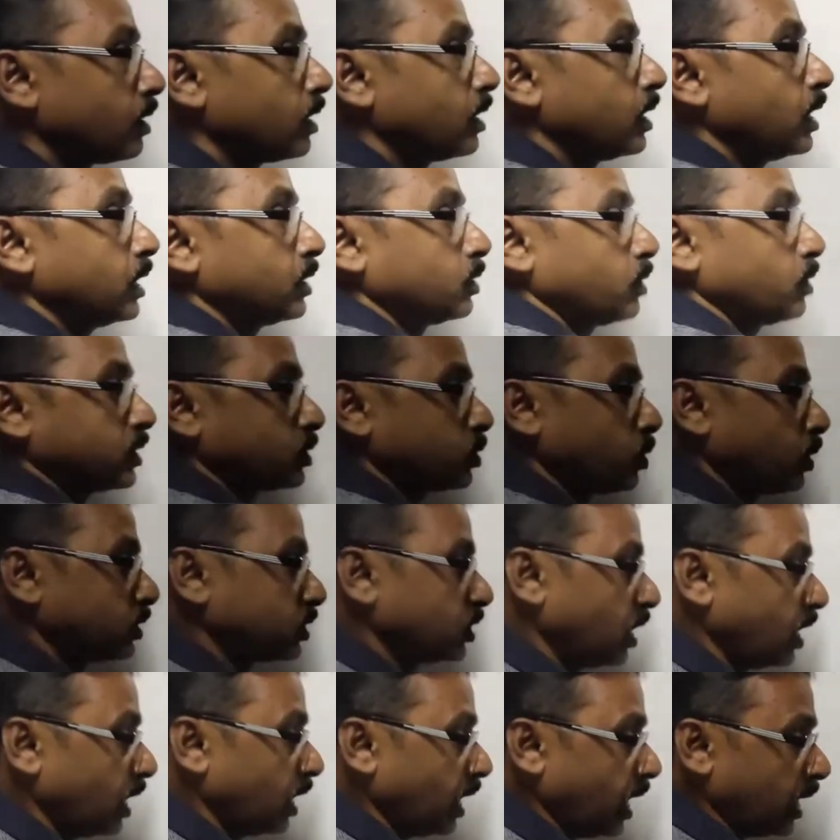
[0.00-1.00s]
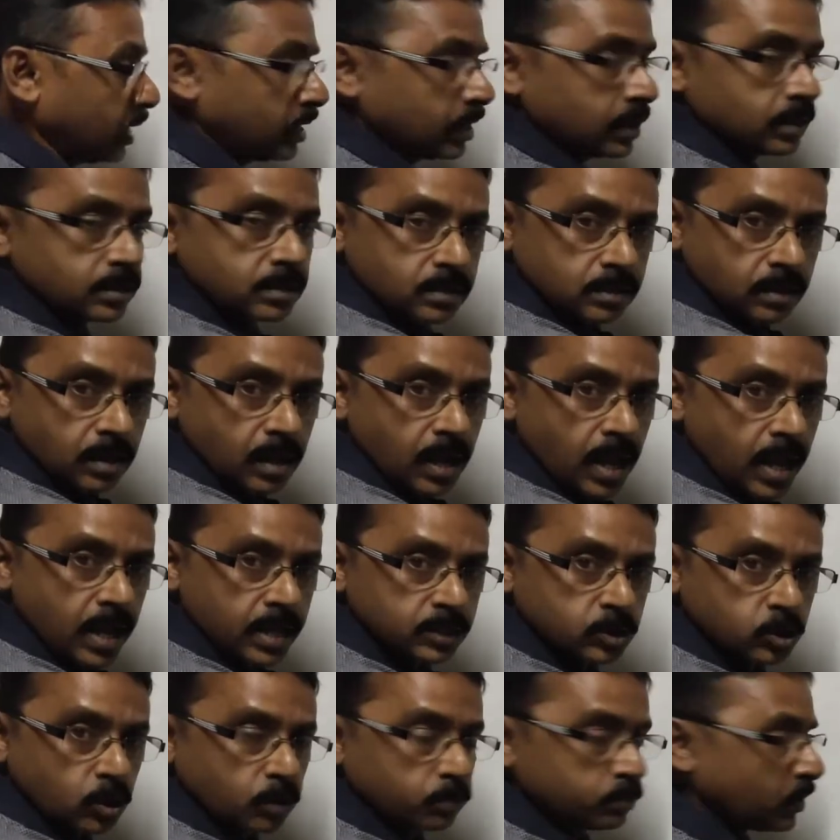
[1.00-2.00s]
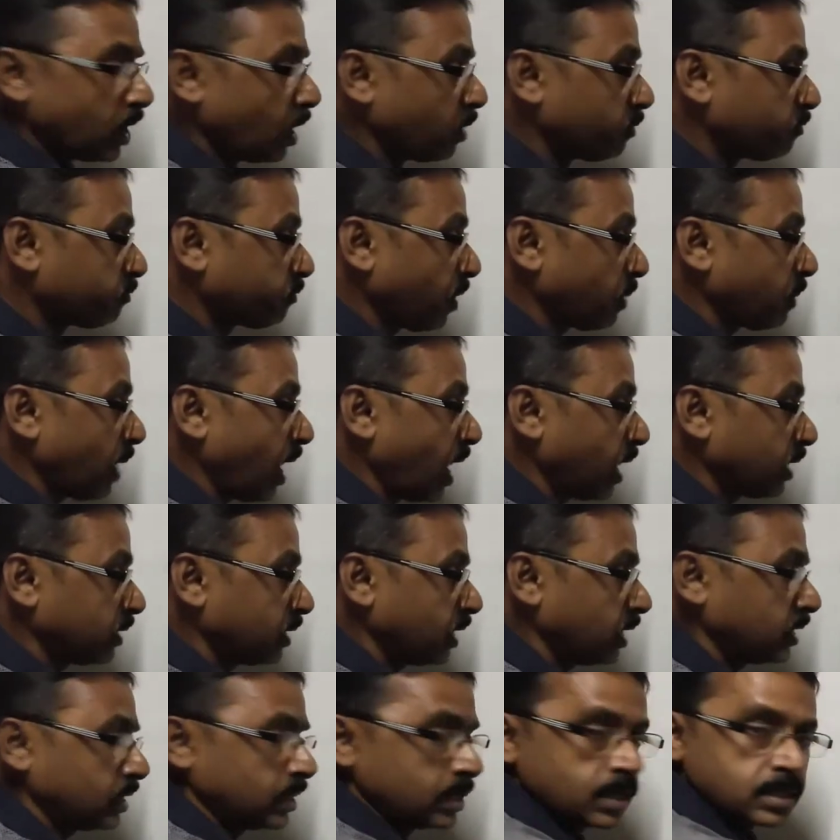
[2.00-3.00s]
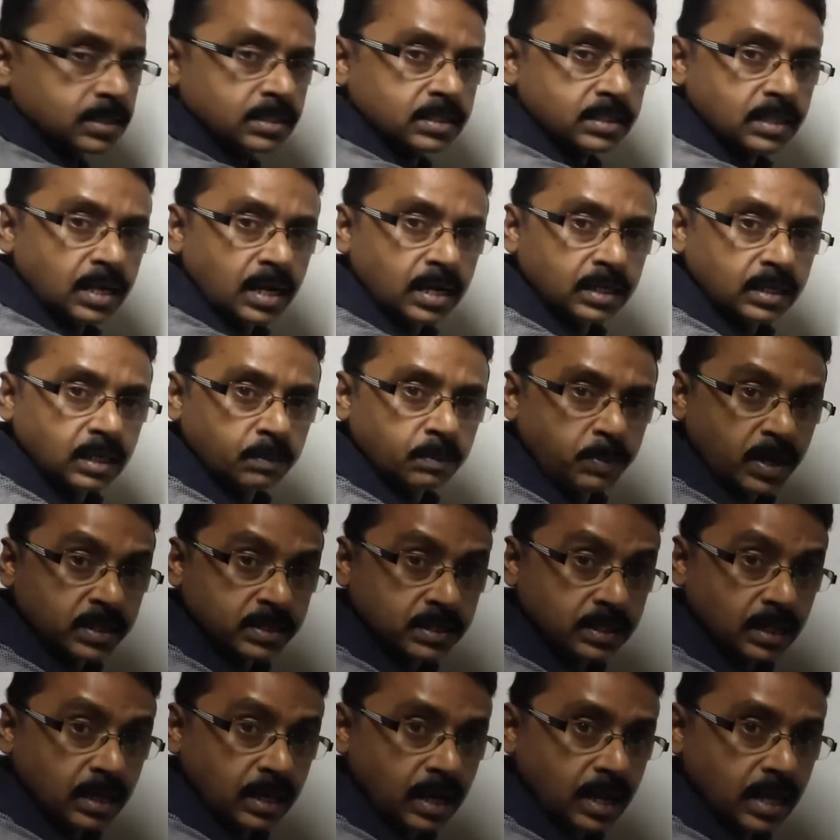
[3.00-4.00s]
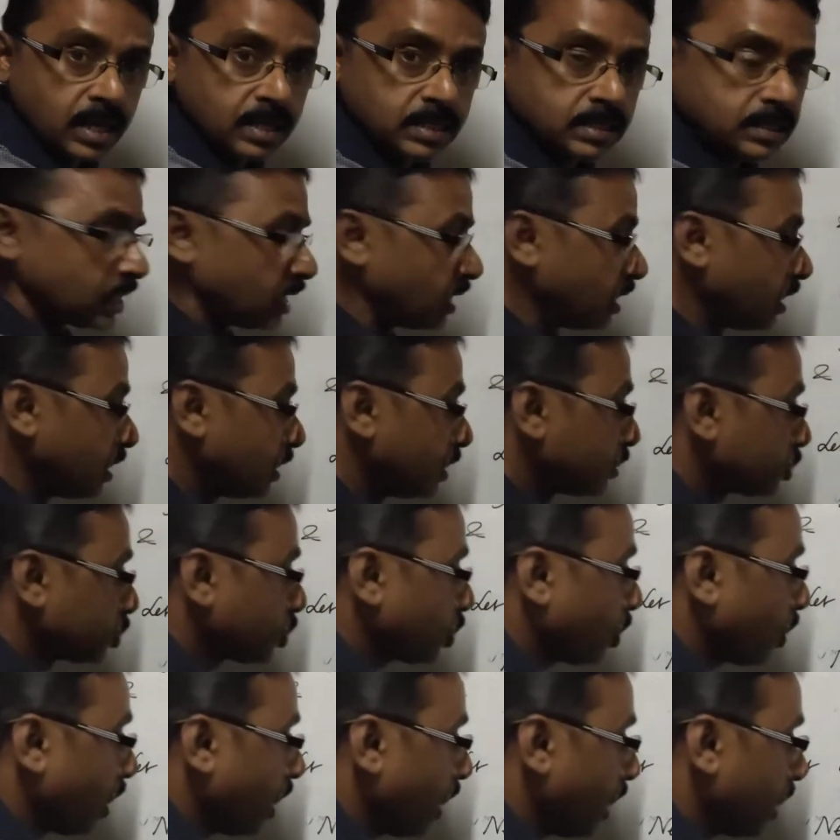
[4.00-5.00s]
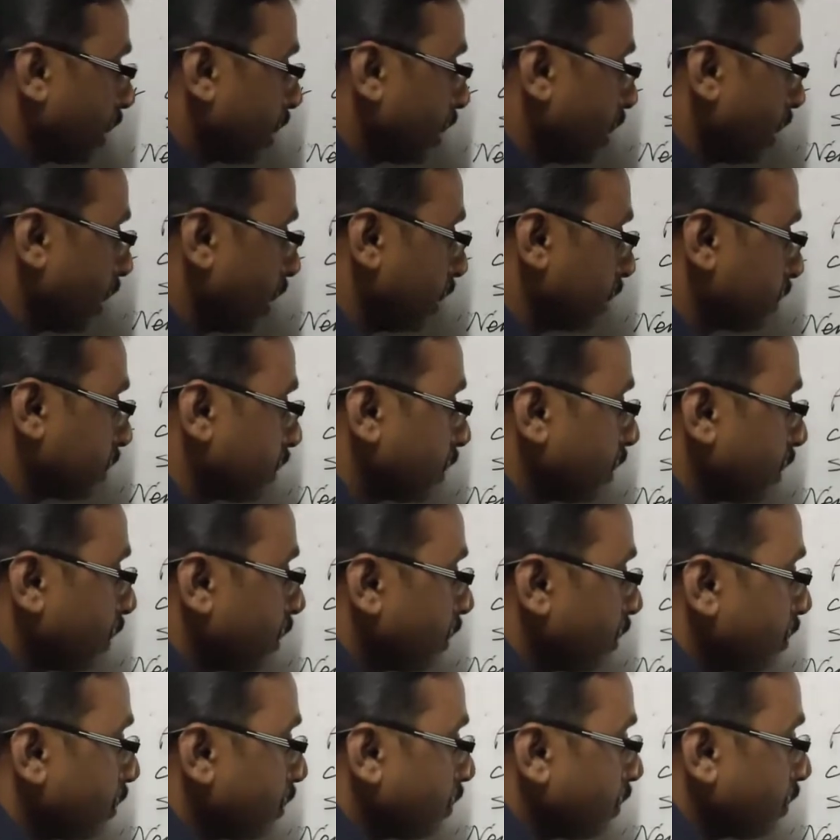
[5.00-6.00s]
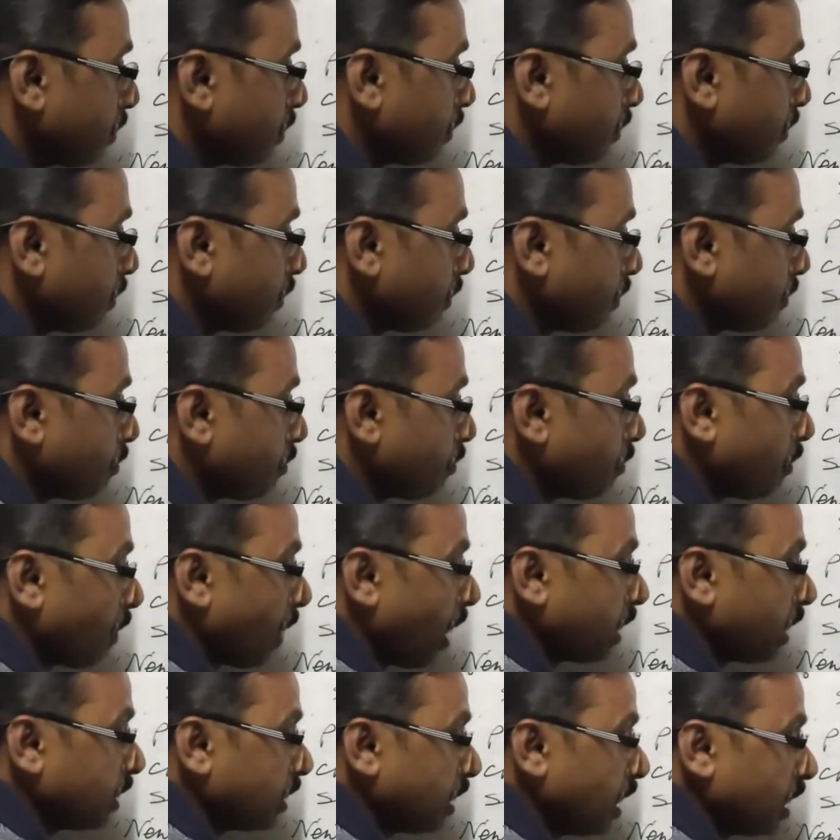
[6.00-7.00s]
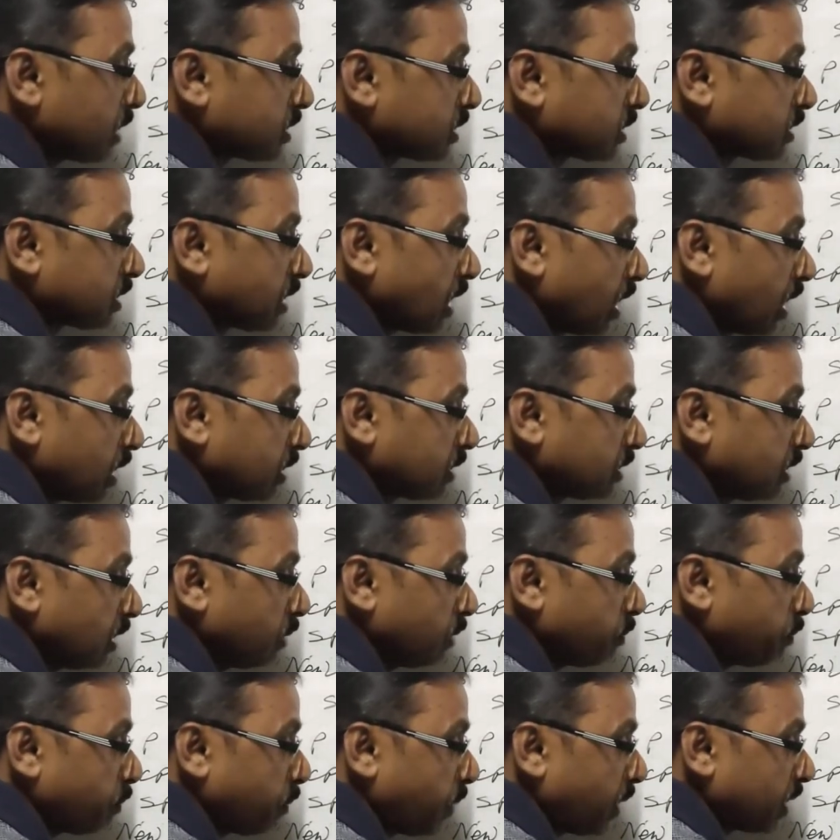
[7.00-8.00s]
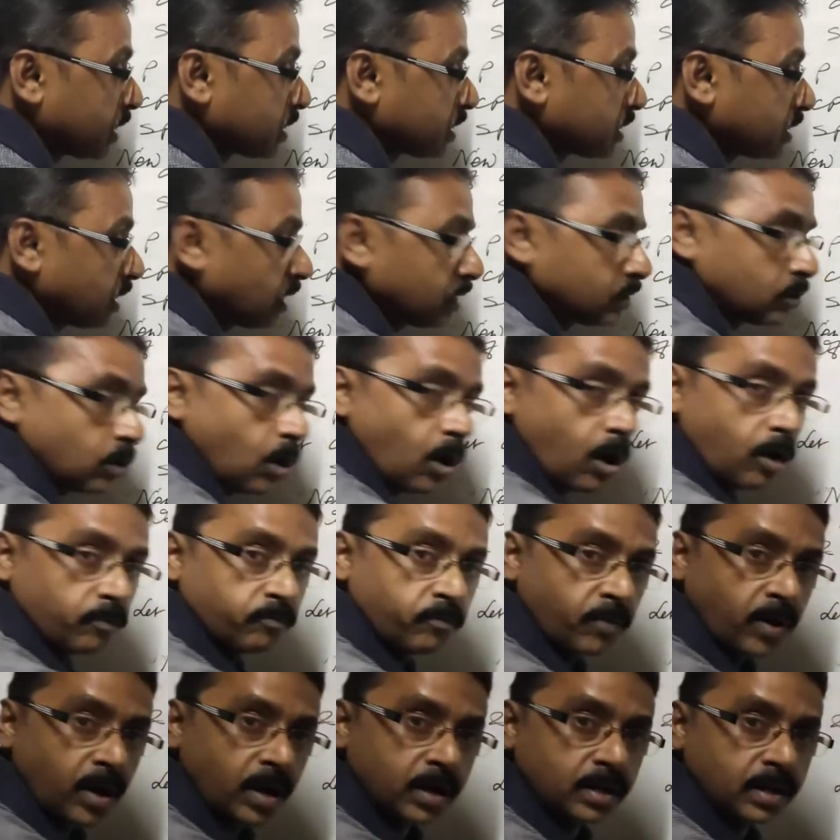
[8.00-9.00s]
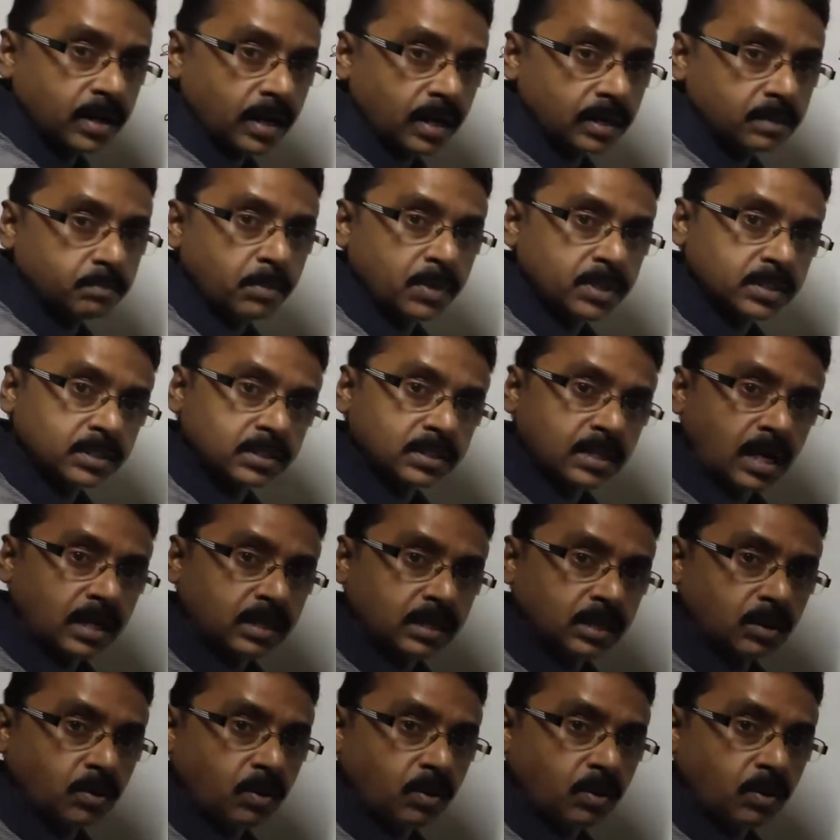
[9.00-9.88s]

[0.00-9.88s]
it was originally 100, I assume. Now from 100 it is 30% less. So 100 minus 30% of 100 means 30